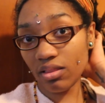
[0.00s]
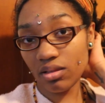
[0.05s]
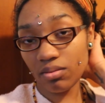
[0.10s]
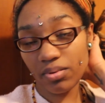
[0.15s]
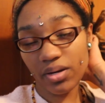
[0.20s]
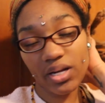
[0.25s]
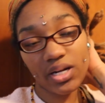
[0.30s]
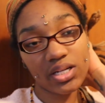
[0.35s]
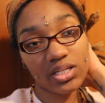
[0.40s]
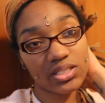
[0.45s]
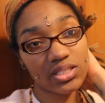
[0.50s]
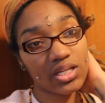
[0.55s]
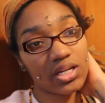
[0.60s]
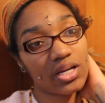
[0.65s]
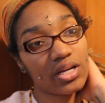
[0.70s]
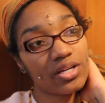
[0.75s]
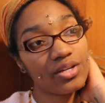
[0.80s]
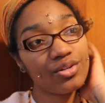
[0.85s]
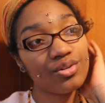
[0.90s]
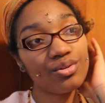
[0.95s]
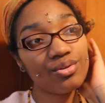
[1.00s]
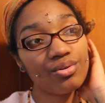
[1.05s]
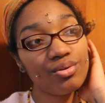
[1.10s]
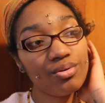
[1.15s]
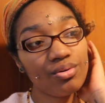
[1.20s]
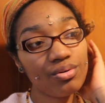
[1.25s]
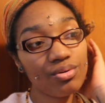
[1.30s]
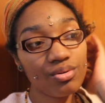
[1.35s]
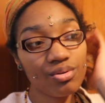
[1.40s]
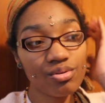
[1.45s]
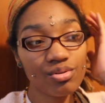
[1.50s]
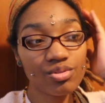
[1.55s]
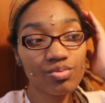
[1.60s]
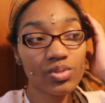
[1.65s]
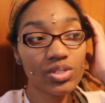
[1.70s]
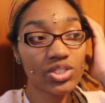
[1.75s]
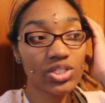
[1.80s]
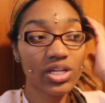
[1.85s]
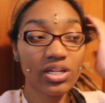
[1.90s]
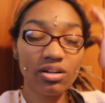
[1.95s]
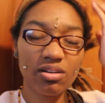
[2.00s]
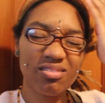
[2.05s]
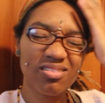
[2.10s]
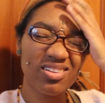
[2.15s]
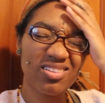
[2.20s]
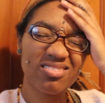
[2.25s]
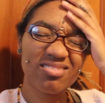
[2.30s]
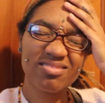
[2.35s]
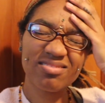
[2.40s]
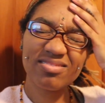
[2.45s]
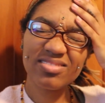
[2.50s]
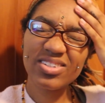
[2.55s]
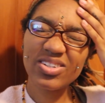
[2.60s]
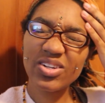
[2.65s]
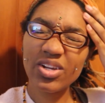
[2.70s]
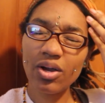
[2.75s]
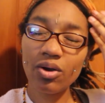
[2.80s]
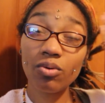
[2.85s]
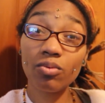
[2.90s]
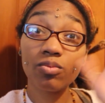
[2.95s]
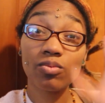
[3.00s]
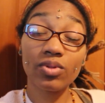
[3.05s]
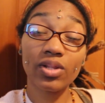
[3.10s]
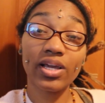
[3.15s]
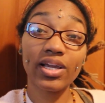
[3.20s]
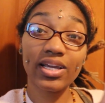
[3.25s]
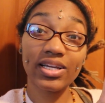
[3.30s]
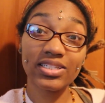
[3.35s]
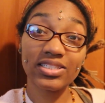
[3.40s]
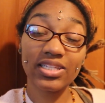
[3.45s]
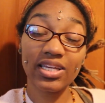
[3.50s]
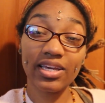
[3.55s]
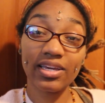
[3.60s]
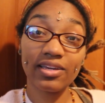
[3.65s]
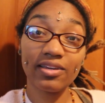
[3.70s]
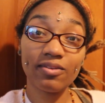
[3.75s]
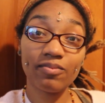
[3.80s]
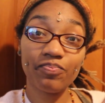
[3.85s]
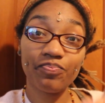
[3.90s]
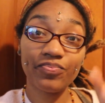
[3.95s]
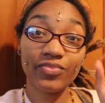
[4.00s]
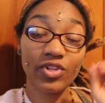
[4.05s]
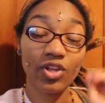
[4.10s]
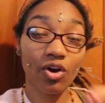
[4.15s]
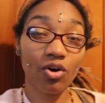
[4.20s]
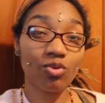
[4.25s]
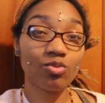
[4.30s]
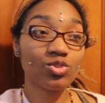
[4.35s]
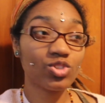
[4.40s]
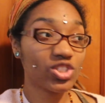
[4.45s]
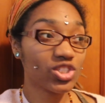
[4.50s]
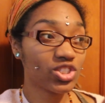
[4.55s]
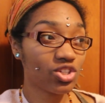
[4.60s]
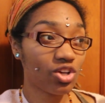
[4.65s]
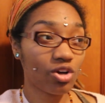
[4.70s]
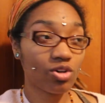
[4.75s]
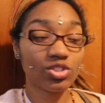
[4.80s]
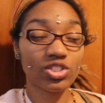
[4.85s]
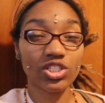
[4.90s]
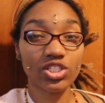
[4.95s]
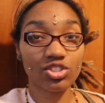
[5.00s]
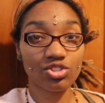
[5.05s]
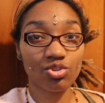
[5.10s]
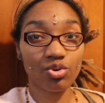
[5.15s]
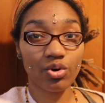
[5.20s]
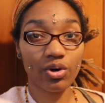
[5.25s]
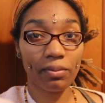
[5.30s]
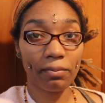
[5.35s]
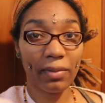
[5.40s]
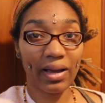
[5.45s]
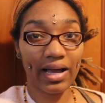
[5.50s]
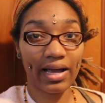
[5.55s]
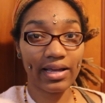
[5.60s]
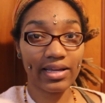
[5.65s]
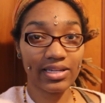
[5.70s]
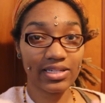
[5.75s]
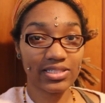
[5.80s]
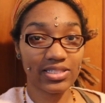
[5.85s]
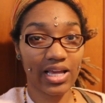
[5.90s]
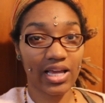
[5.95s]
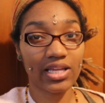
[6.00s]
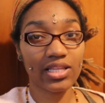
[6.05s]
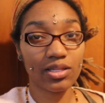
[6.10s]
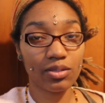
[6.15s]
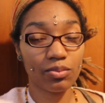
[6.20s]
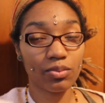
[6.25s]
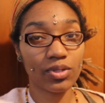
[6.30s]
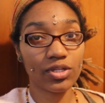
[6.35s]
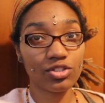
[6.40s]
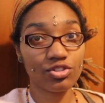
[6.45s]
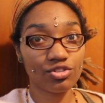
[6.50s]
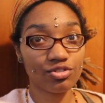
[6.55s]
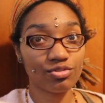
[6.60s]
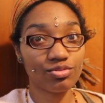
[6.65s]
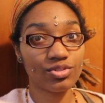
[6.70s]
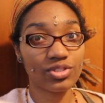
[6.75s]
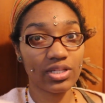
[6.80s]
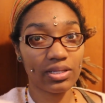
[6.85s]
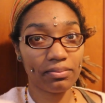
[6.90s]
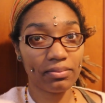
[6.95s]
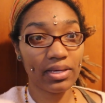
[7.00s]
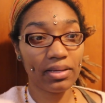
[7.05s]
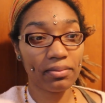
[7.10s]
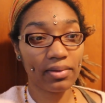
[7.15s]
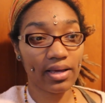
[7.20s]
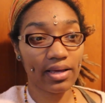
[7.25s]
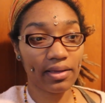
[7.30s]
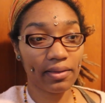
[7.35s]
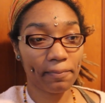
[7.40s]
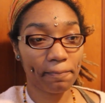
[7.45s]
the products that I use, which I don't, you know, like I said, don't just go to the store and buy exactly what you see me buy.